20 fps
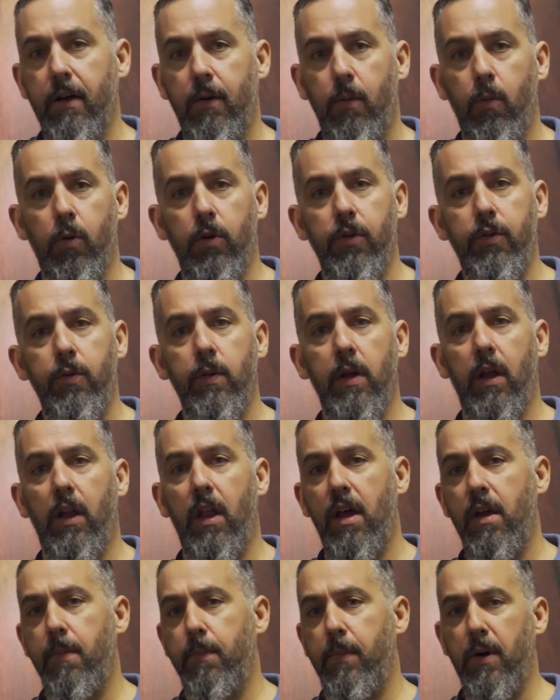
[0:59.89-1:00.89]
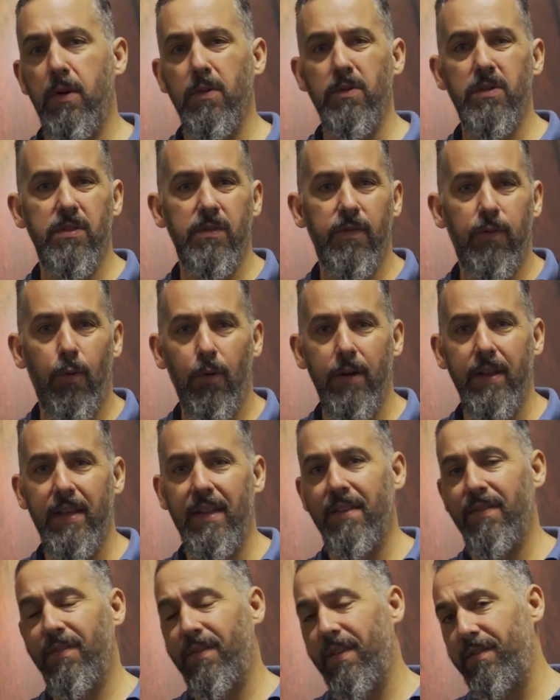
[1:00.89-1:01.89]
We're doing a lot of boats,
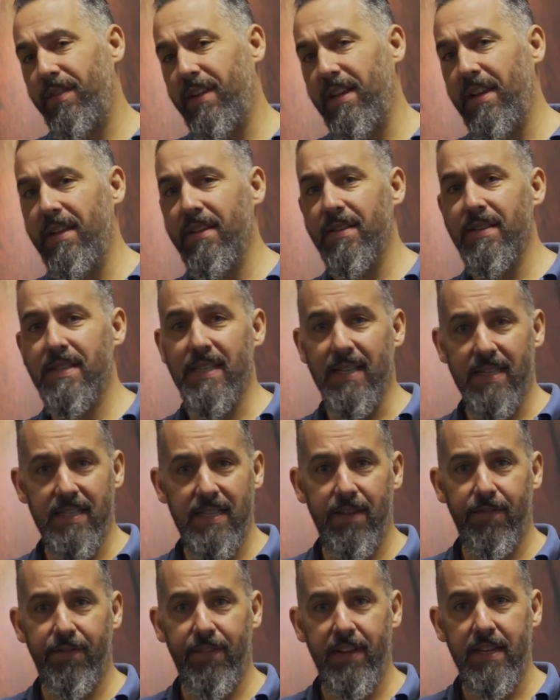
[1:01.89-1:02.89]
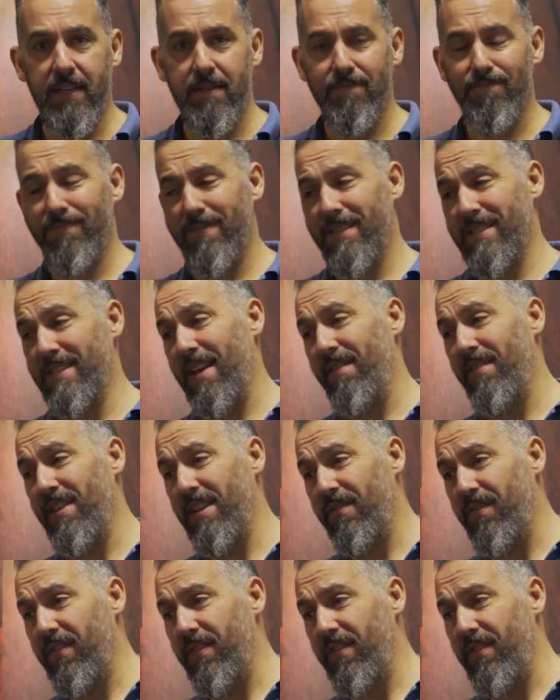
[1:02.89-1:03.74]
40, 50, 60 feet, 70